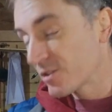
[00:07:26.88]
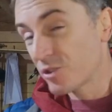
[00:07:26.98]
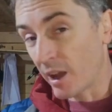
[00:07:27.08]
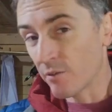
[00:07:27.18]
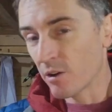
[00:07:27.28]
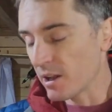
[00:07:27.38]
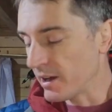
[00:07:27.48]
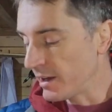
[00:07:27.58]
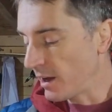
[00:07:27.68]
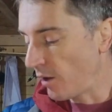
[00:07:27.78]

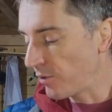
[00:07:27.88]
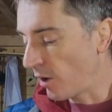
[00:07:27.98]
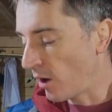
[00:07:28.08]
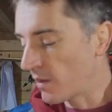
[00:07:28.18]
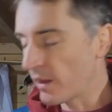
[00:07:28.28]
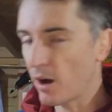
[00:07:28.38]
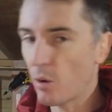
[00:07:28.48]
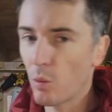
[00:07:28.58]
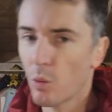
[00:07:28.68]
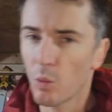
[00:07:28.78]
generally, I find that
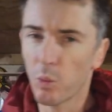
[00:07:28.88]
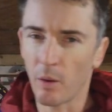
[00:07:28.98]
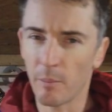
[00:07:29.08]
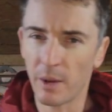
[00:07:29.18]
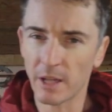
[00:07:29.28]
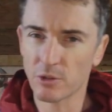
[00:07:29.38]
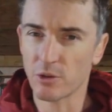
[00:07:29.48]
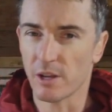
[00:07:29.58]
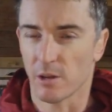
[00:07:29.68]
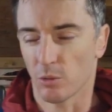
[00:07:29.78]
1
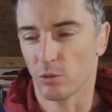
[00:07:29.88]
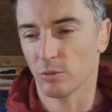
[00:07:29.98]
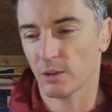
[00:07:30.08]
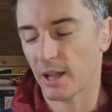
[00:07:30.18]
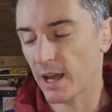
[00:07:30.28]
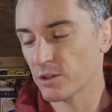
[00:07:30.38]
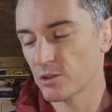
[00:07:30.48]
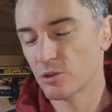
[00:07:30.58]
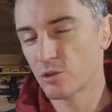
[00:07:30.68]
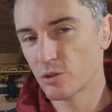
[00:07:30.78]
battery will
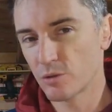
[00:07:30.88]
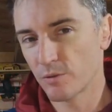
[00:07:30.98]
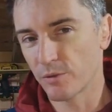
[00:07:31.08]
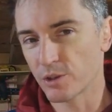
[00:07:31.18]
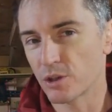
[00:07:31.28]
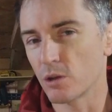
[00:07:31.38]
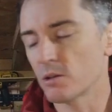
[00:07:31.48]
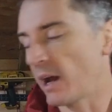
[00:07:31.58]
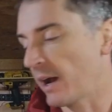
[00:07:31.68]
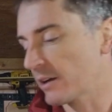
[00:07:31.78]
last for 2
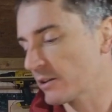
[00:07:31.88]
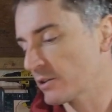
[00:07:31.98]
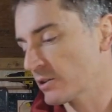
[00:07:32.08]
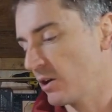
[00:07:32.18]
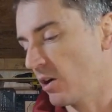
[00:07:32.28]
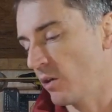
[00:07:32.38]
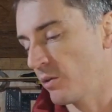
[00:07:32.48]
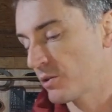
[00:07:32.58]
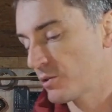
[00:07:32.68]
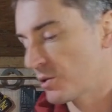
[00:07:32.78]
tanks on
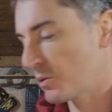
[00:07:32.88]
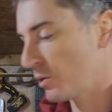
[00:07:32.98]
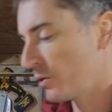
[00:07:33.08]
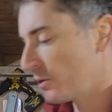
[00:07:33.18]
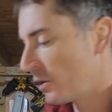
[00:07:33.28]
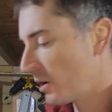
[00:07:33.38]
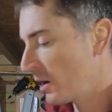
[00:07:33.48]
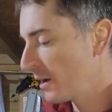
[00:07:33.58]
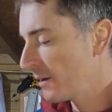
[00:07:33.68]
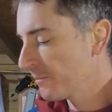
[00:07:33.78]
the 200.
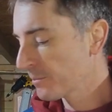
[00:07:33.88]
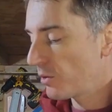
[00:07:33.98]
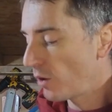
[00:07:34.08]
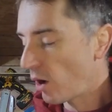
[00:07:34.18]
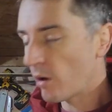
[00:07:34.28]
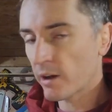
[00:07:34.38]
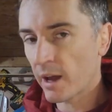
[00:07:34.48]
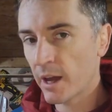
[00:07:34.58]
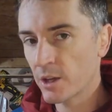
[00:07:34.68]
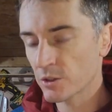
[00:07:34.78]
There are
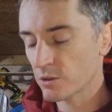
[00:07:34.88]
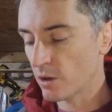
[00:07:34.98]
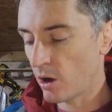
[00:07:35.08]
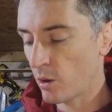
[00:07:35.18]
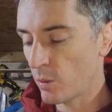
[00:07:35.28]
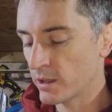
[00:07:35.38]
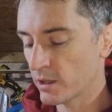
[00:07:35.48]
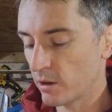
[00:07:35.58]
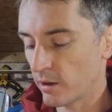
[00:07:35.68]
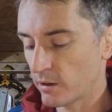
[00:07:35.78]
occasions though when you're
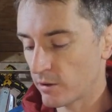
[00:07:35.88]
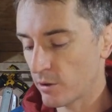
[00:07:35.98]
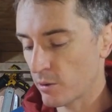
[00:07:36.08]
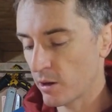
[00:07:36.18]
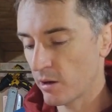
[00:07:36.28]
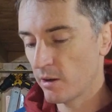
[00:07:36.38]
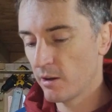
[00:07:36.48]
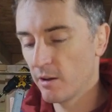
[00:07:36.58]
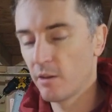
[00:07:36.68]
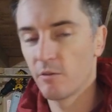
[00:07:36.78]
cutting through
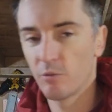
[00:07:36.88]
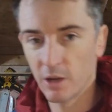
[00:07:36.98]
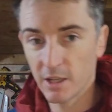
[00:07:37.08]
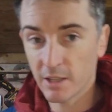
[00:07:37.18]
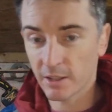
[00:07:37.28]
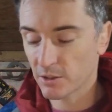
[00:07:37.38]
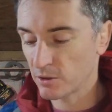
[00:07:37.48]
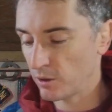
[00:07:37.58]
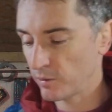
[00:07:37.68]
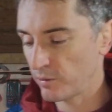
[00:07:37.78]
really dense
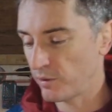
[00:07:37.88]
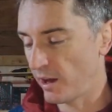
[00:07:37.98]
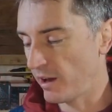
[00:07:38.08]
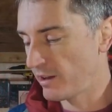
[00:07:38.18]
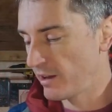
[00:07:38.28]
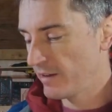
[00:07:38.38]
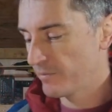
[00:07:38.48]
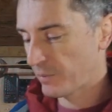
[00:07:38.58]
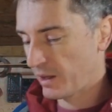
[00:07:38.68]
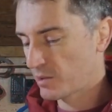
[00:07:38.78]
stuff that
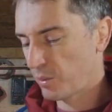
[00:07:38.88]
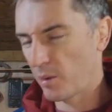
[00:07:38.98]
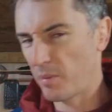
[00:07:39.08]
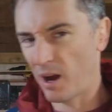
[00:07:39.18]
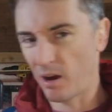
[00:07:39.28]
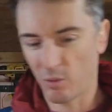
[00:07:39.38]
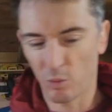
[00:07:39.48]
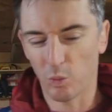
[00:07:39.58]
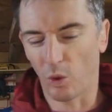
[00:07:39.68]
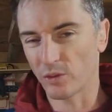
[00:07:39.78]
it's probably about
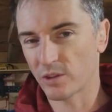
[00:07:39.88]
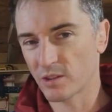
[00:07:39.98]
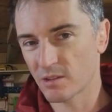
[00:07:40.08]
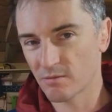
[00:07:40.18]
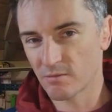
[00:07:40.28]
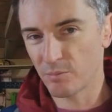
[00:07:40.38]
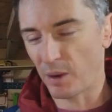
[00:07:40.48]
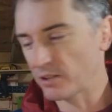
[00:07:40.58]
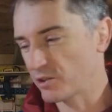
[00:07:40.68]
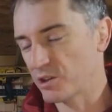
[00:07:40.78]
1
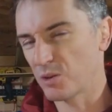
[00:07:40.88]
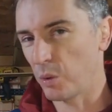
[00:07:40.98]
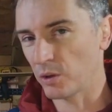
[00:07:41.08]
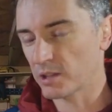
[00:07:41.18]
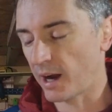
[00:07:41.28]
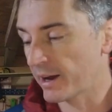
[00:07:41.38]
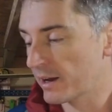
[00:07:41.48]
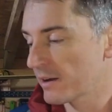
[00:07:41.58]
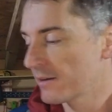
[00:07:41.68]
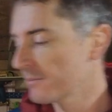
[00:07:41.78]
battery to 1 tank.